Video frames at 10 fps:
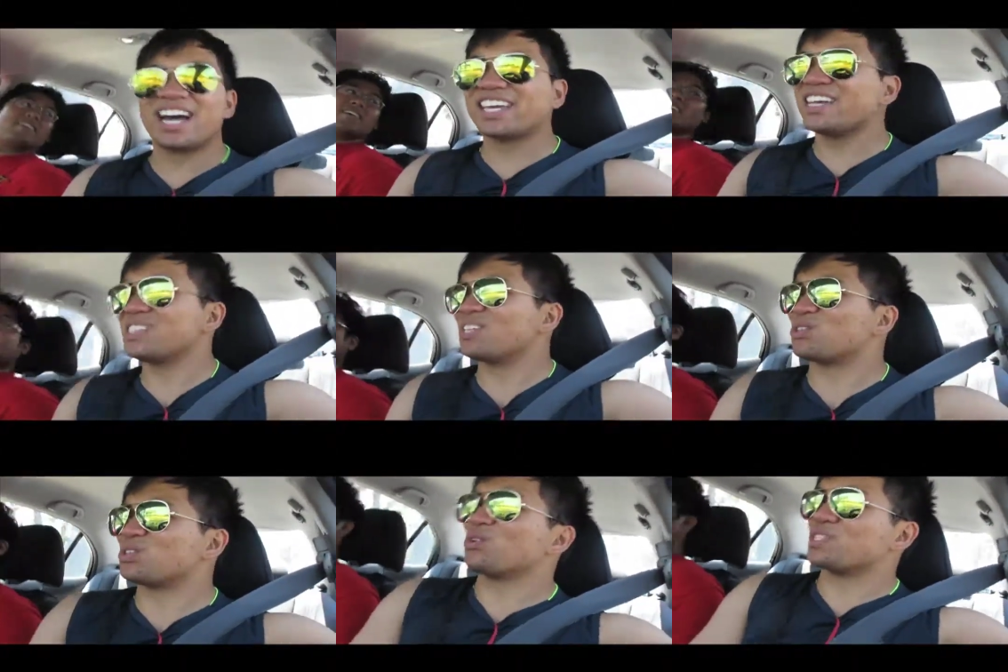I can't say
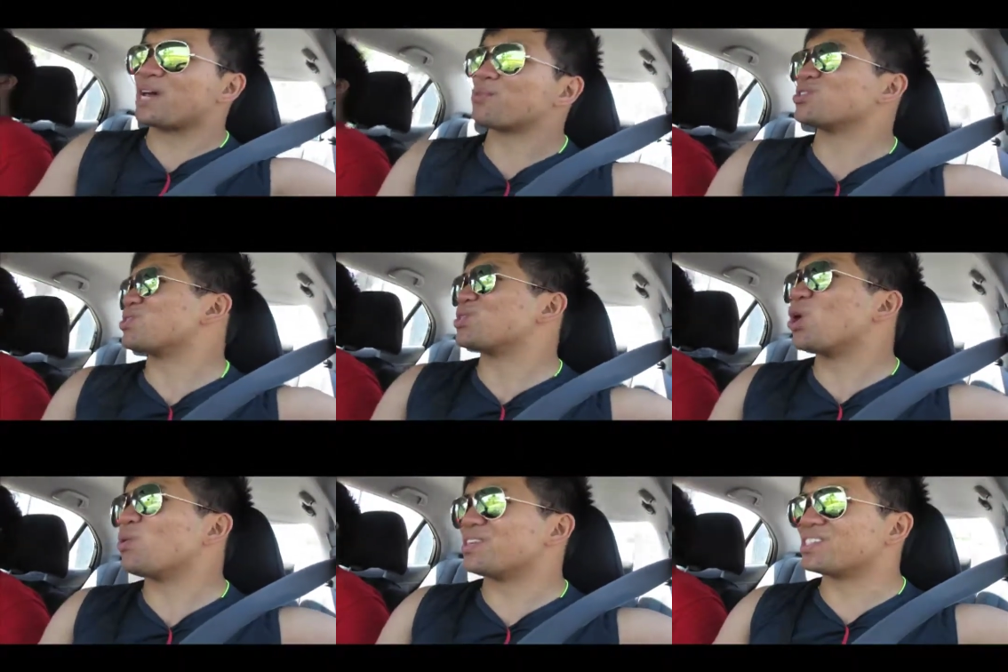there's no time because there's
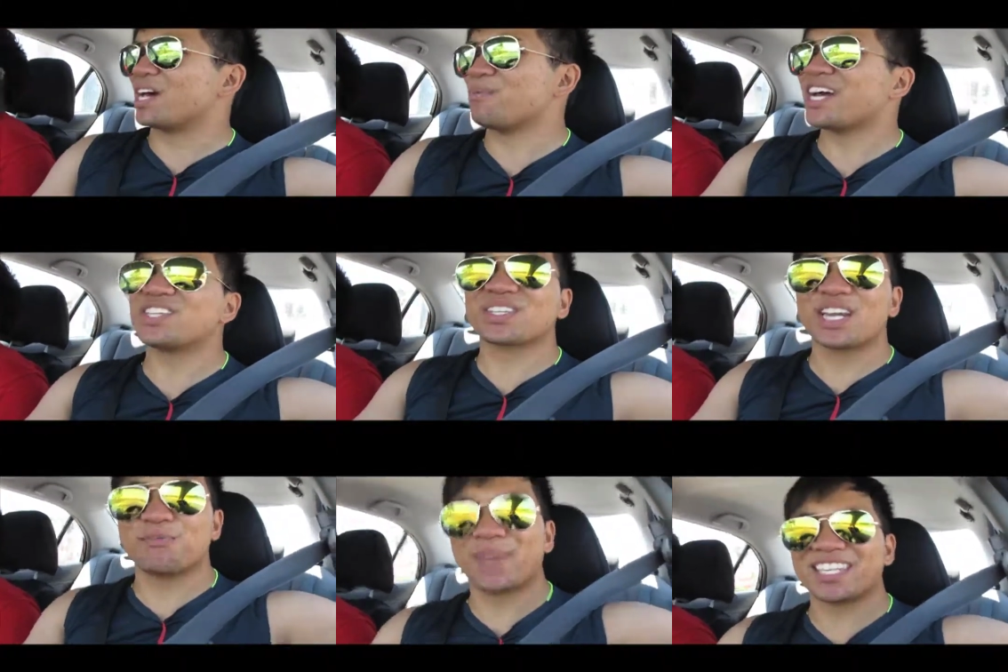always time. I just
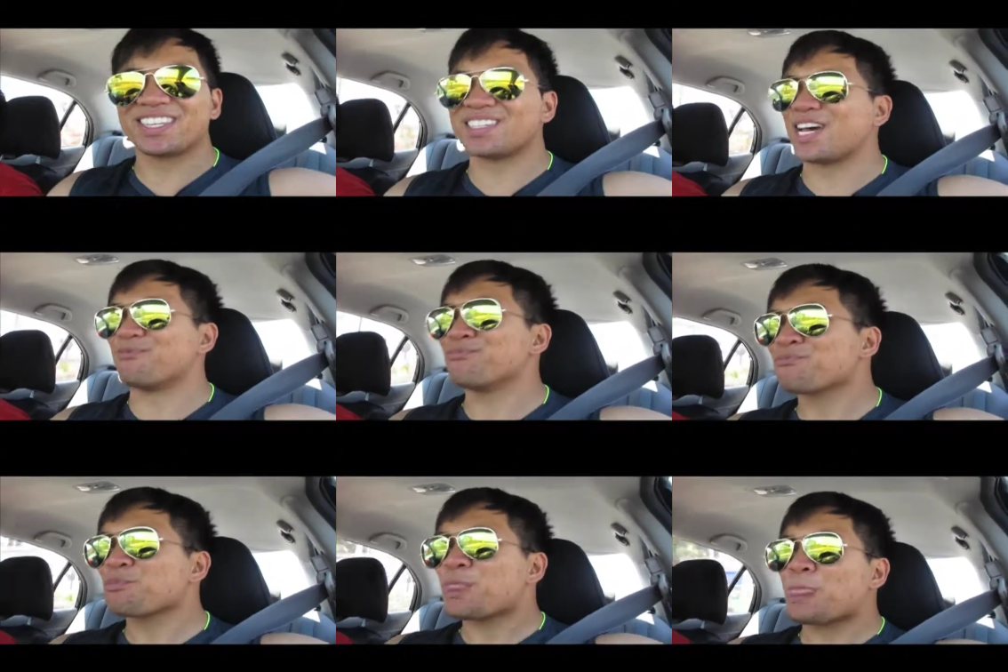gotta make the time.
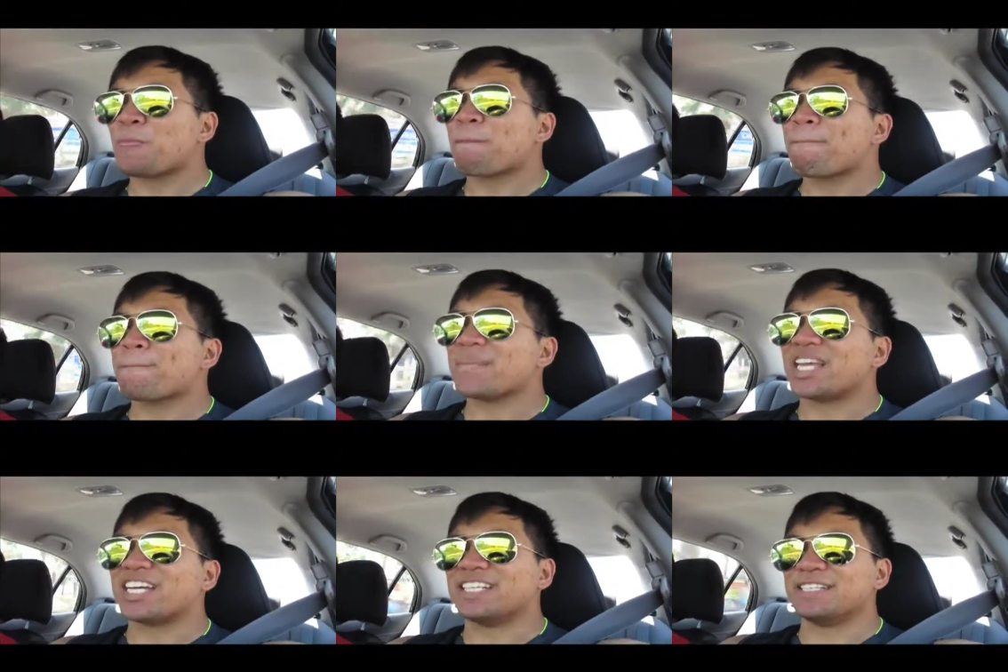
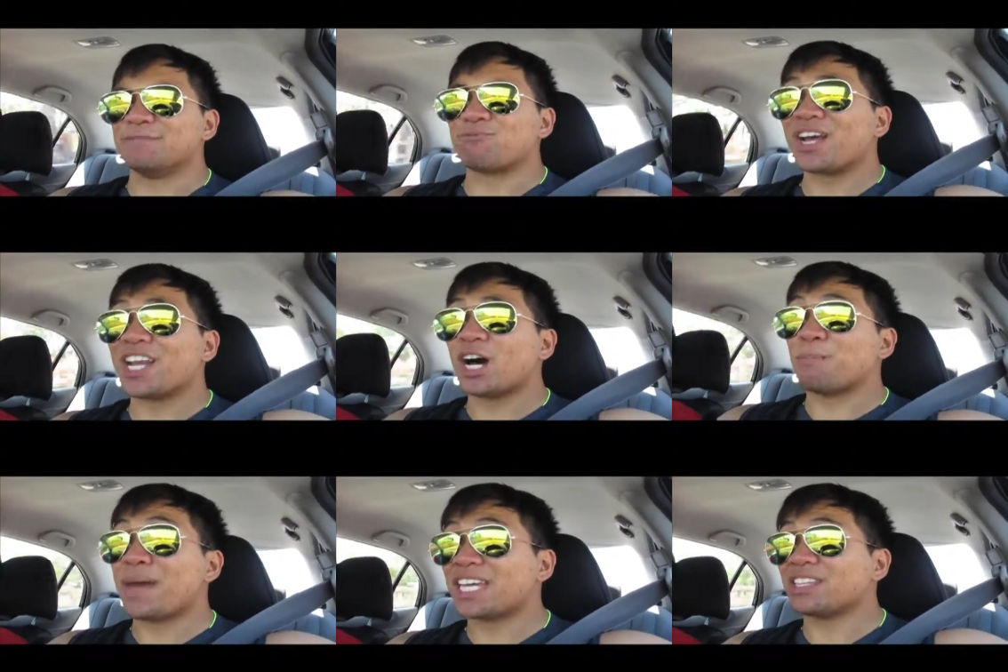And um, right now
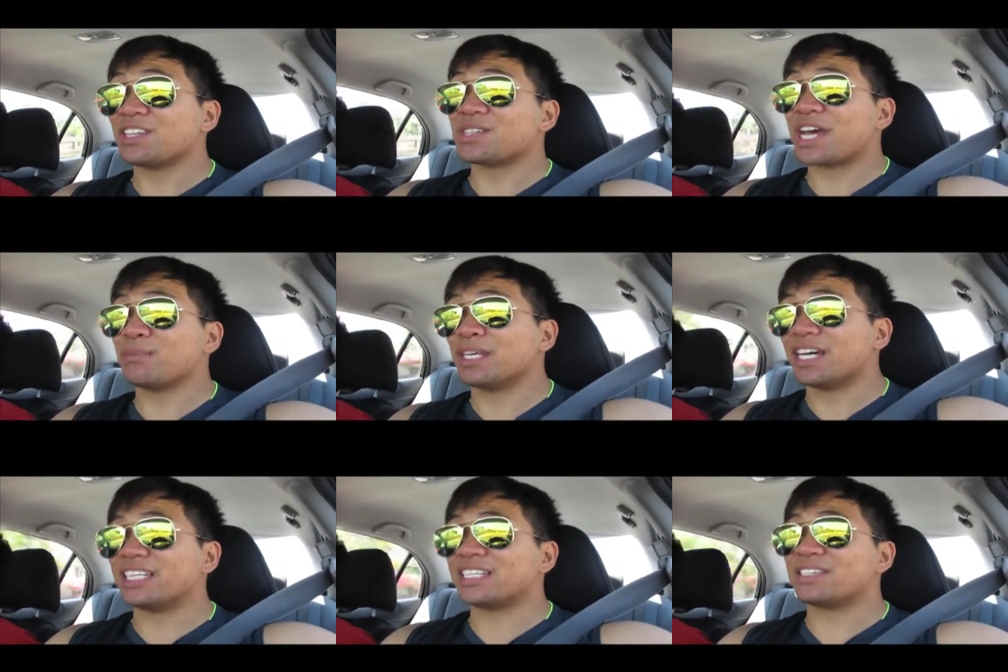I'm making the time to
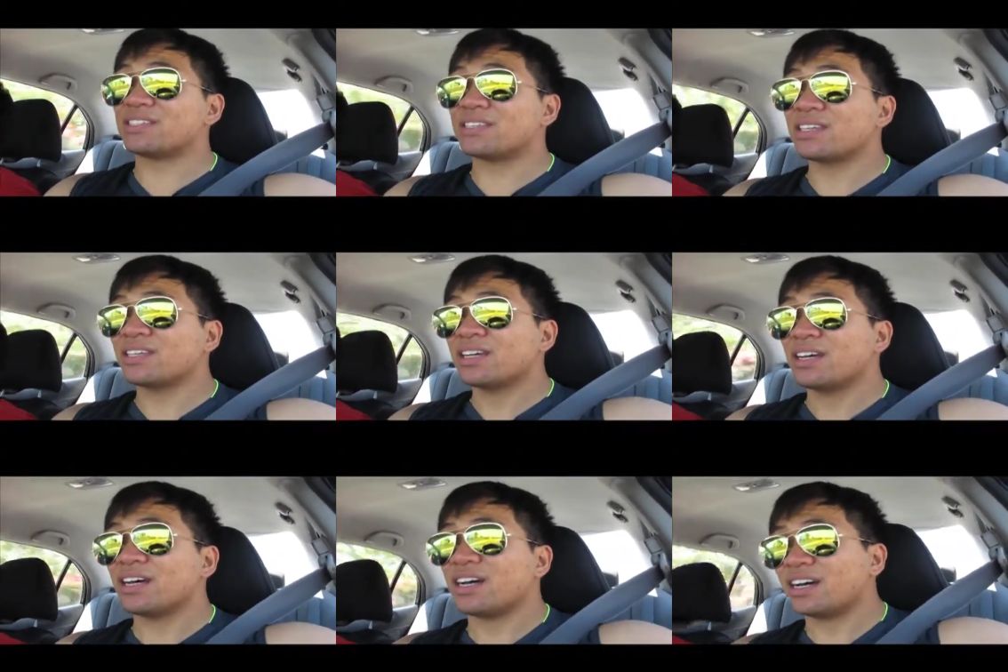at least
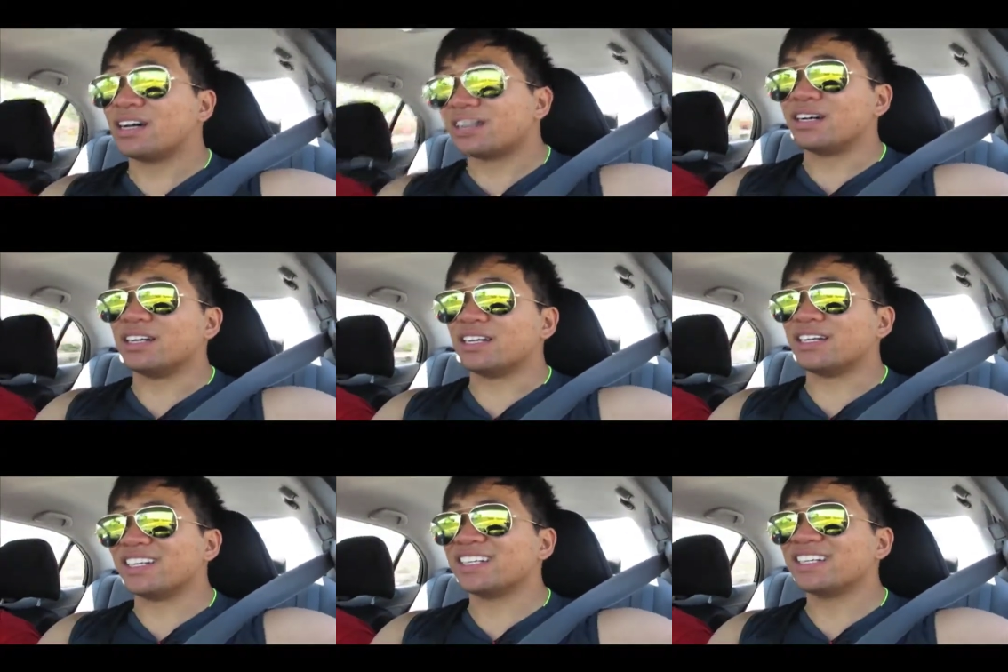
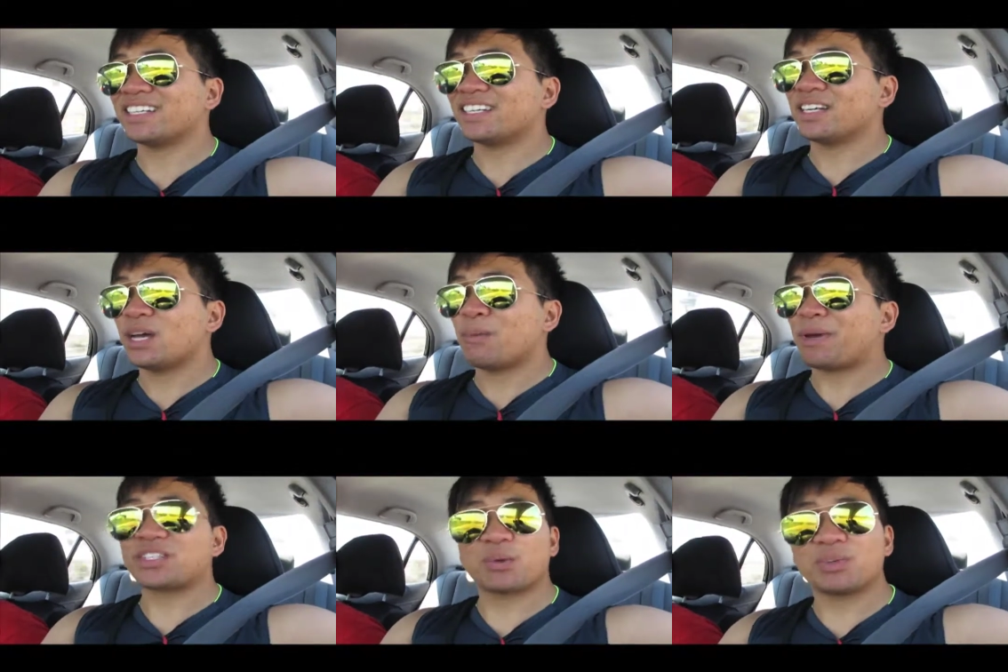uh,
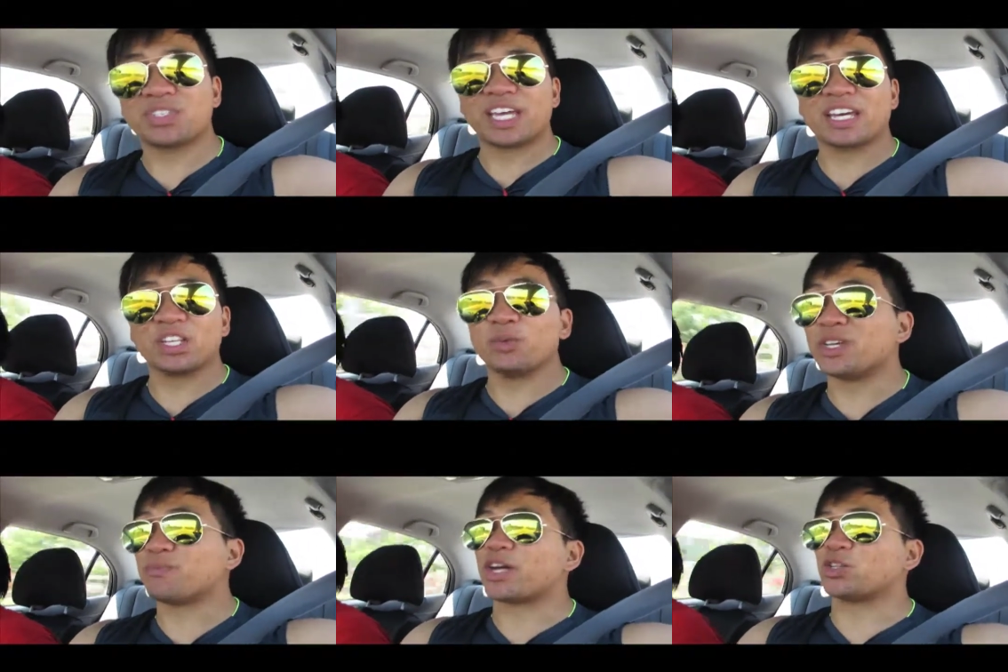make someone's day a little
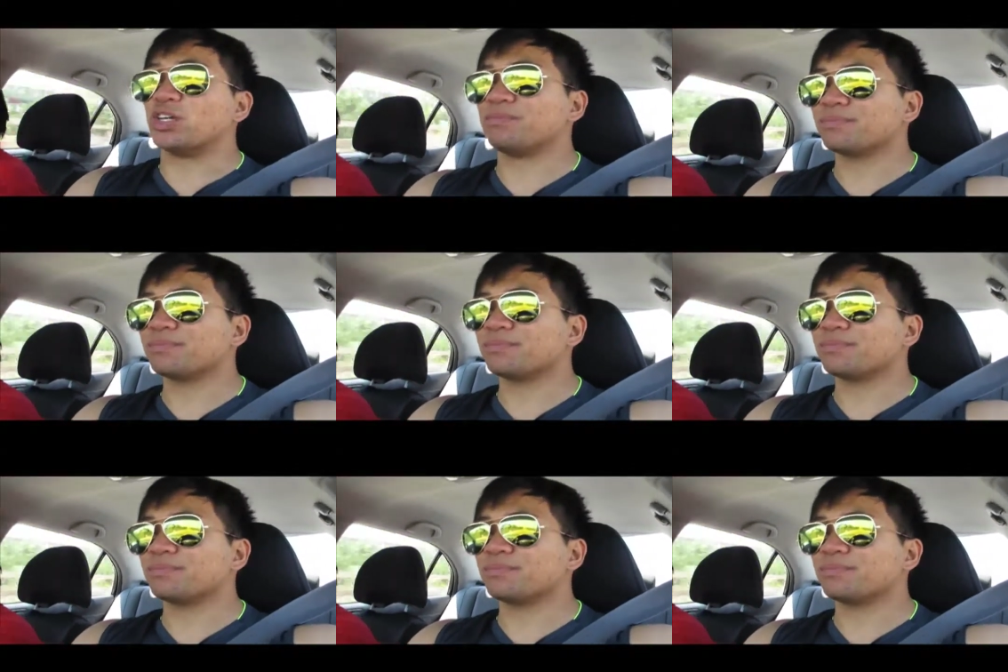bit special.